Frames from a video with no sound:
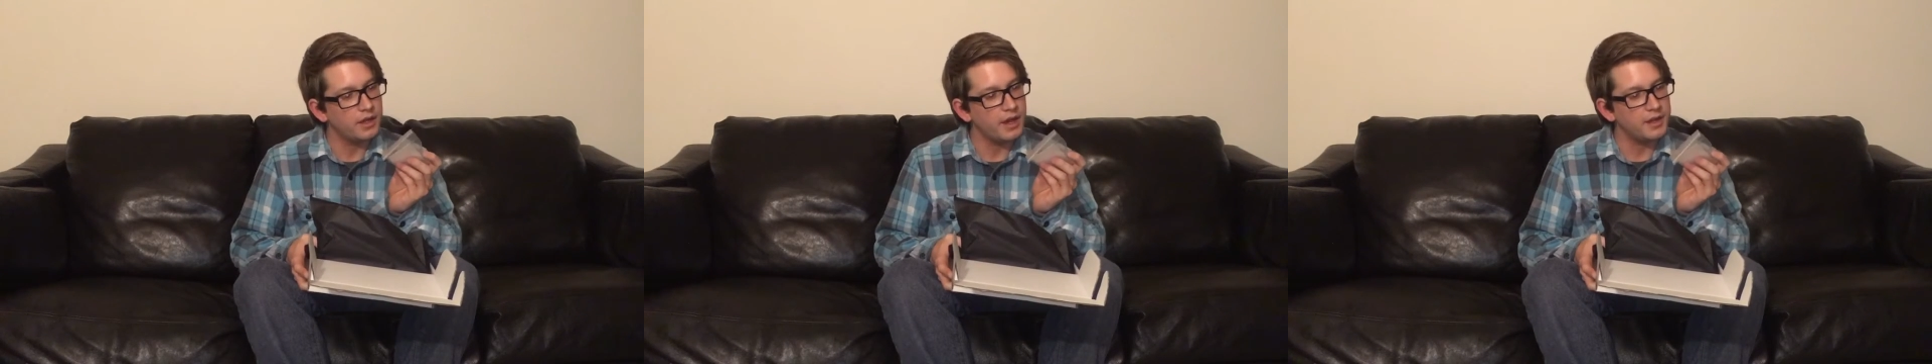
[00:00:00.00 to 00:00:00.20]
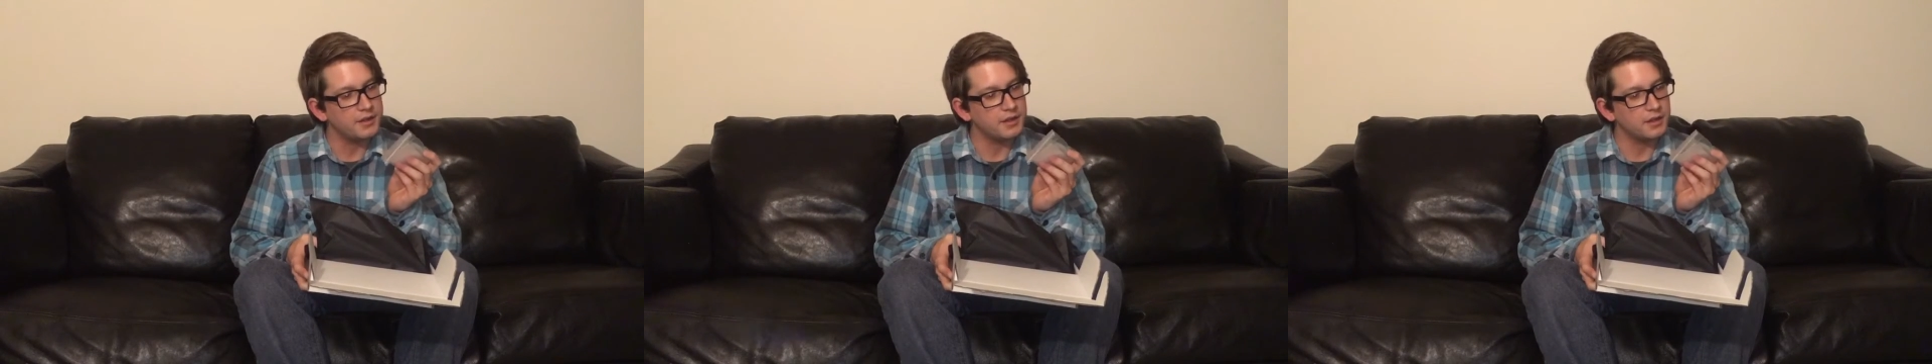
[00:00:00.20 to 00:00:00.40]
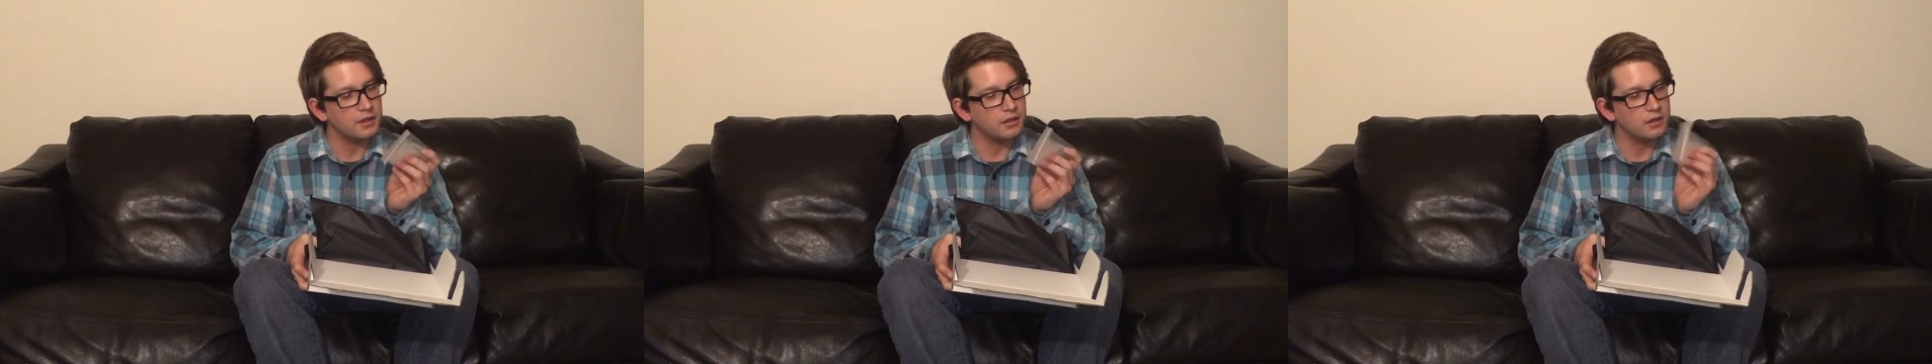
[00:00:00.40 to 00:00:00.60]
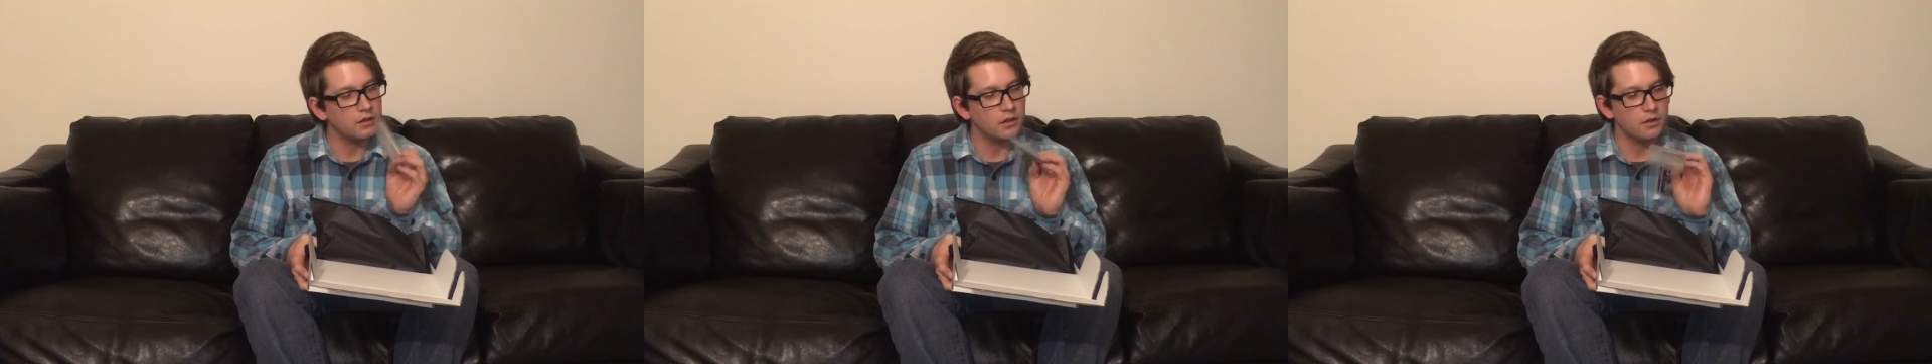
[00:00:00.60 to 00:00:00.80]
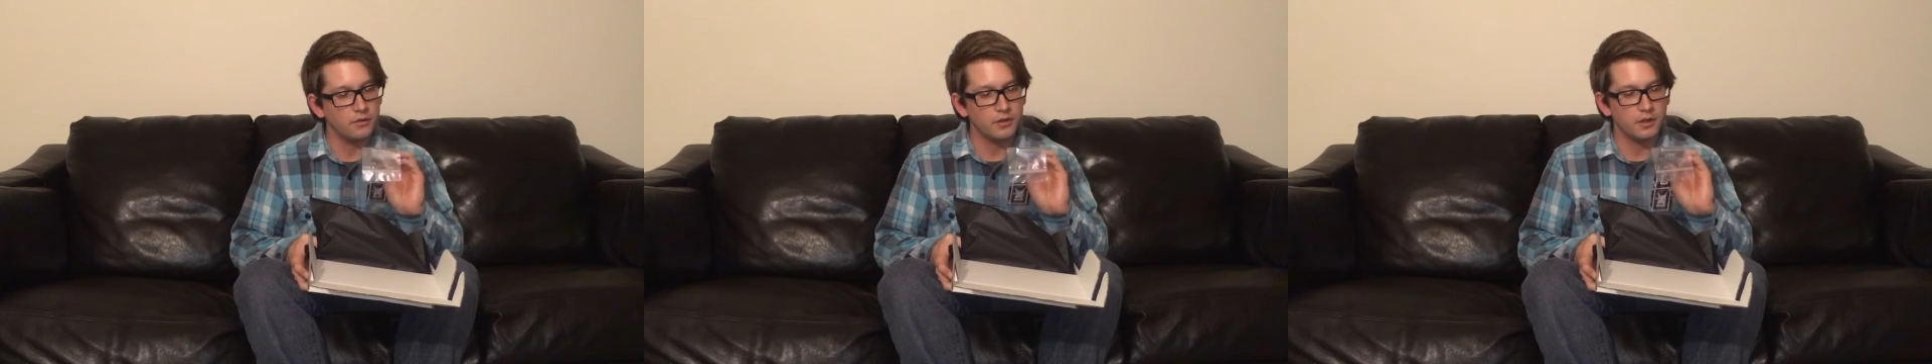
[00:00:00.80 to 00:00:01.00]
Ethic
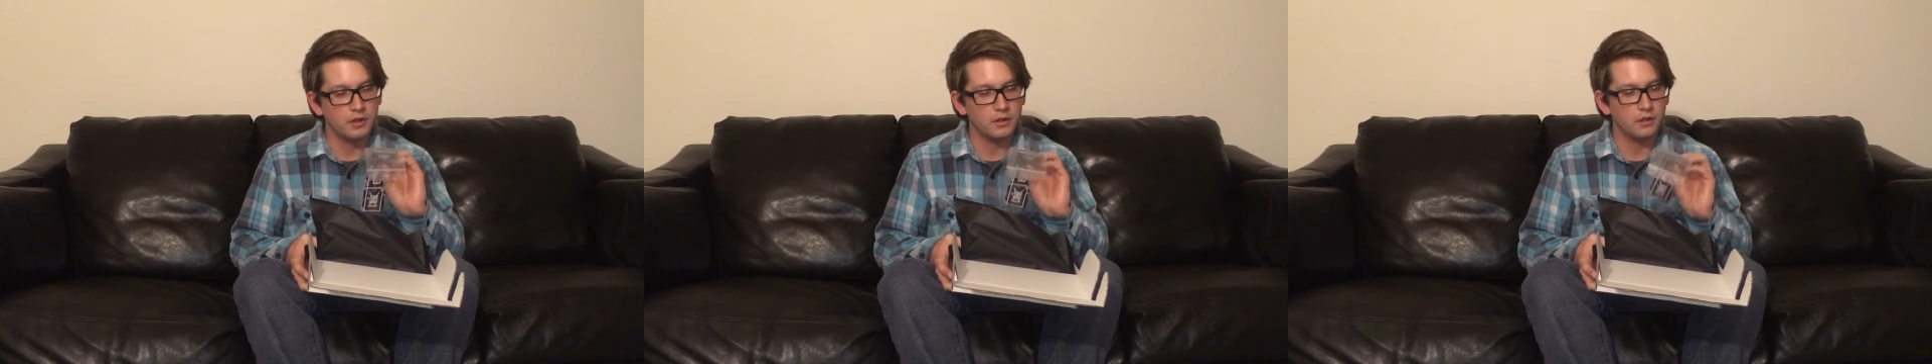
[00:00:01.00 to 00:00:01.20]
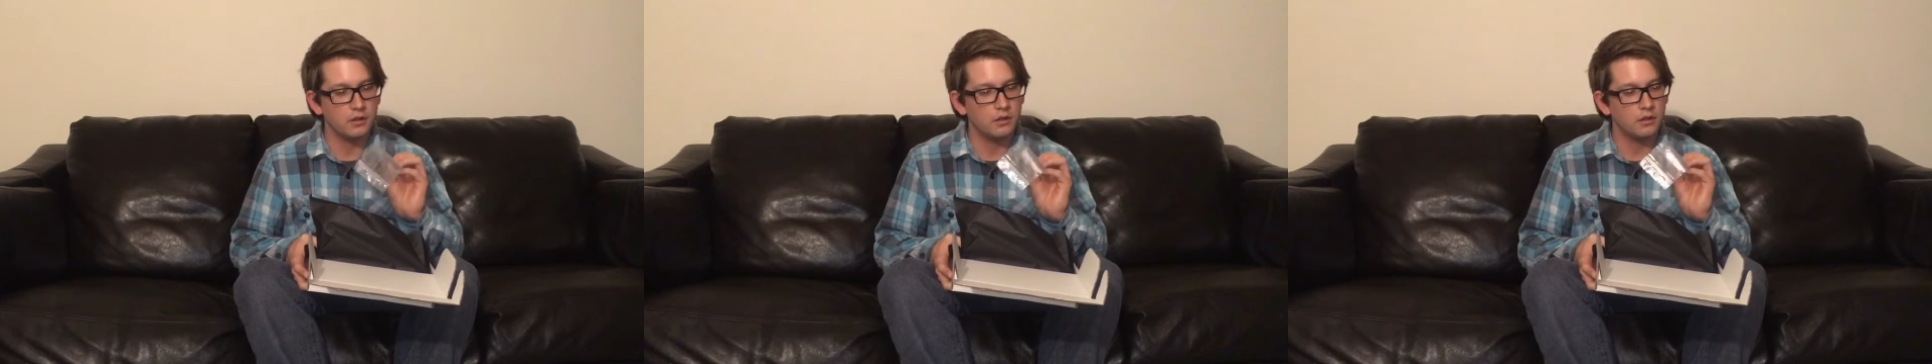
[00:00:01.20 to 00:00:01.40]
Clothing.